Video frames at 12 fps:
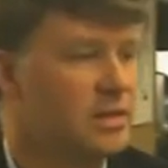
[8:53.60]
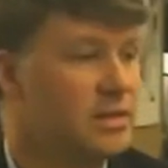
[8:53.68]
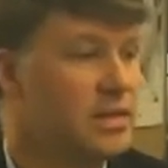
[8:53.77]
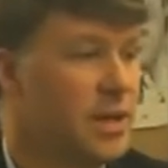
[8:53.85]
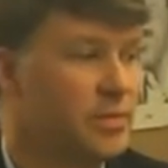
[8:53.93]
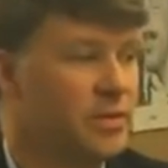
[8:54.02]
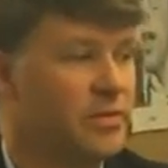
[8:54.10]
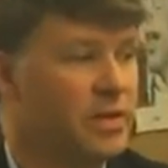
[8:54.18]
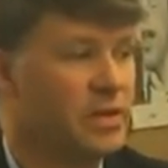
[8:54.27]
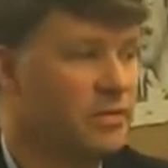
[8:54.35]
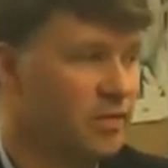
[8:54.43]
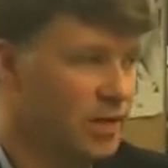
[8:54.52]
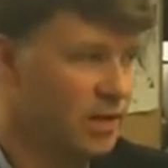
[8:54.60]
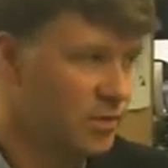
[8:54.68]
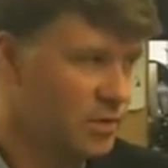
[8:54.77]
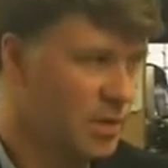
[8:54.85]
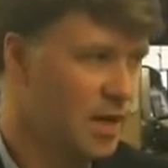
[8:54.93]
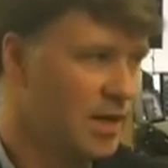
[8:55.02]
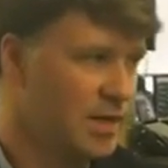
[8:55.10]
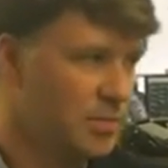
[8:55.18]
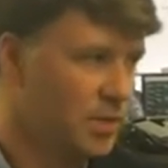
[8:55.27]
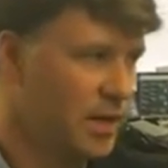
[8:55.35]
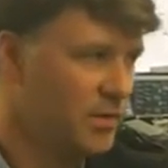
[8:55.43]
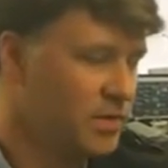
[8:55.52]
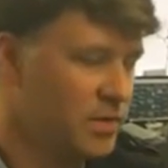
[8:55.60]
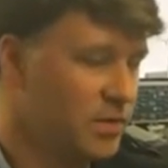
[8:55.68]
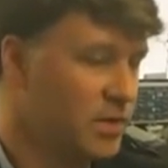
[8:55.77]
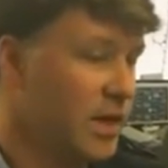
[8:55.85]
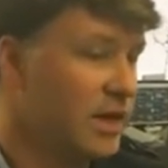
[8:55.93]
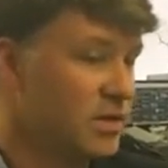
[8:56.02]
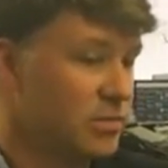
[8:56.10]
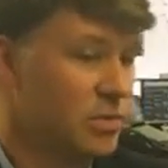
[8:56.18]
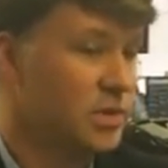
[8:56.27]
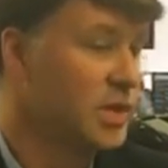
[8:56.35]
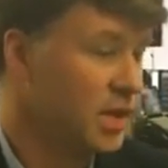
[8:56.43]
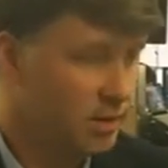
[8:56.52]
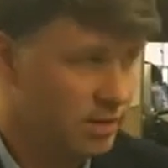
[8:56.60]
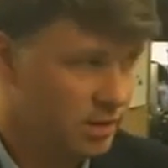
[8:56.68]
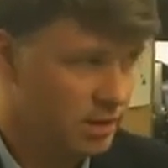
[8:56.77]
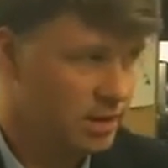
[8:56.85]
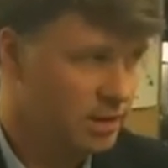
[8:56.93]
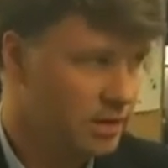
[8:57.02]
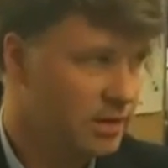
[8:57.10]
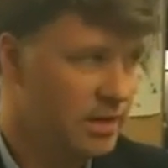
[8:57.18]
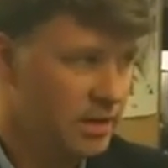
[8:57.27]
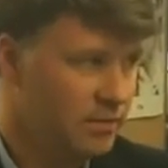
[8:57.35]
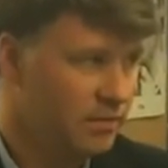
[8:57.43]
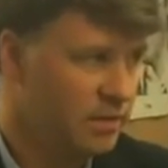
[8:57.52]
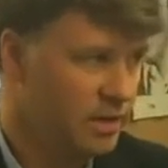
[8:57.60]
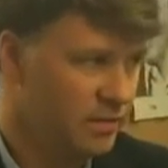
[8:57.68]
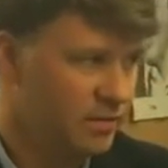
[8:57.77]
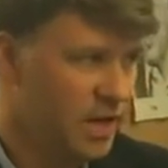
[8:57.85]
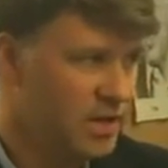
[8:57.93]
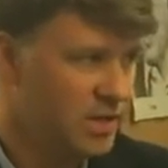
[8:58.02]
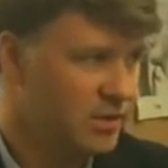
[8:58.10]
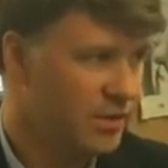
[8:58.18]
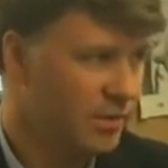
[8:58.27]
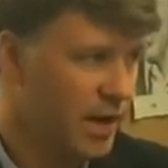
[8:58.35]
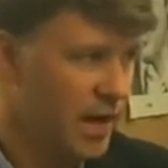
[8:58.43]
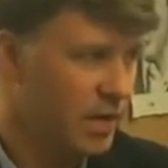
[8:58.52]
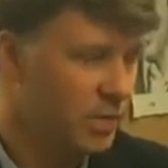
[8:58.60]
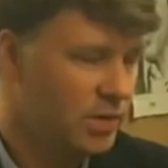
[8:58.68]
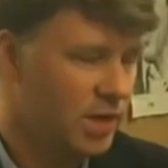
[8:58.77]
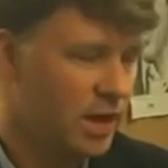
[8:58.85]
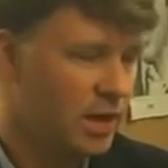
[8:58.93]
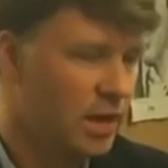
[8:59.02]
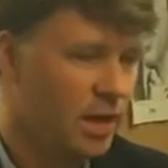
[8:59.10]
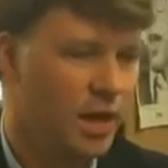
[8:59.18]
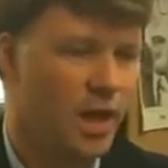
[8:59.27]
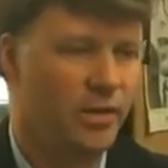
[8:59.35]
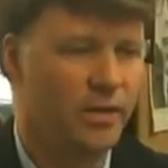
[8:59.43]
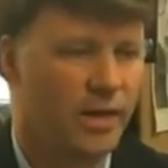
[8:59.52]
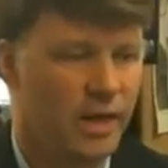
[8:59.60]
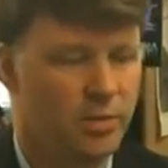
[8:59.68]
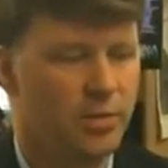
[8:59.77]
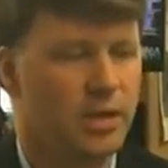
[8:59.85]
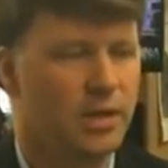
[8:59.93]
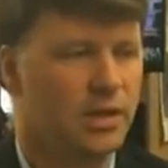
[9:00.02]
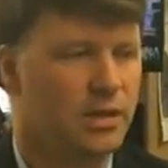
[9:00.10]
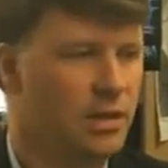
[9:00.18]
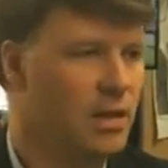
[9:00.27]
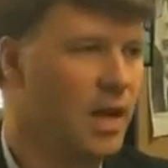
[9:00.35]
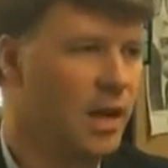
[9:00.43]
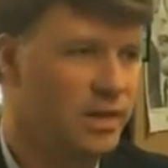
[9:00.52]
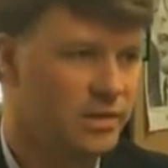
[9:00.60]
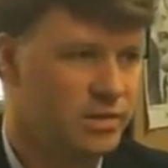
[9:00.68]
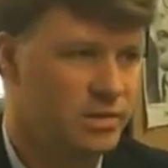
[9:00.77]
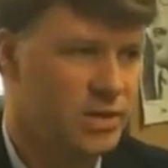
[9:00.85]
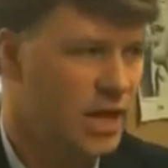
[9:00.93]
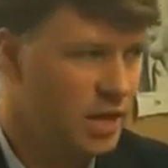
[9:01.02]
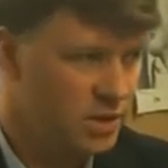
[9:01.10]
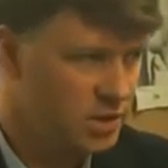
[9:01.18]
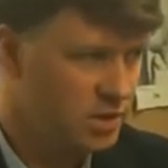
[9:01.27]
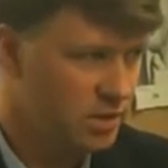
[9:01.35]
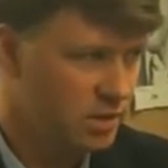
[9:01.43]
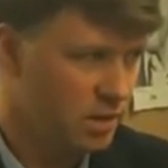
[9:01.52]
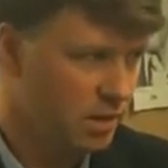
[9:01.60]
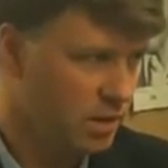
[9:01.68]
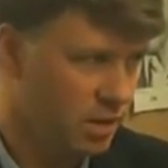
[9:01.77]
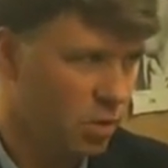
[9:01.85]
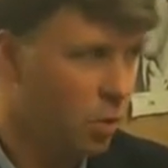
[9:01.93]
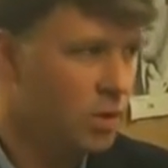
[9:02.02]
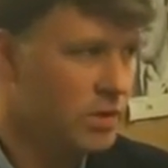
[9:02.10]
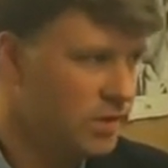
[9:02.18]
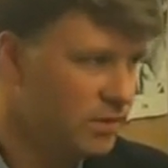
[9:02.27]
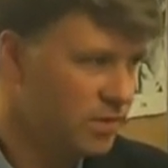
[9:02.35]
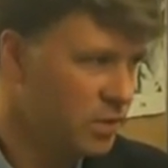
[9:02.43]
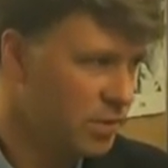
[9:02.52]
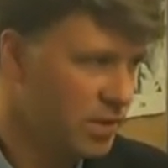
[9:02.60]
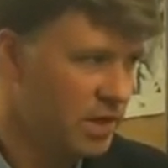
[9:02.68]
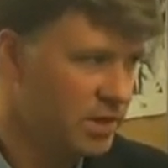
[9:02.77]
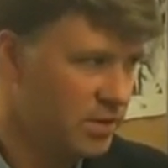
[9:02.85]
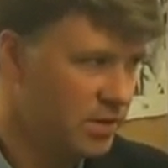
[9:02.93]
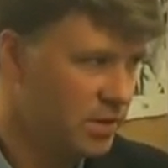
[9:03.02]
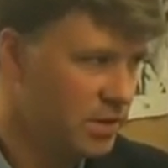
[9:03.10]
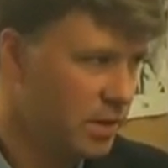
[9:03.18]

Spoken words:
depth of the evil that was possible after 2000, particularly the invasion of Iraq, which I don't think anybody can deny has changed the course of human history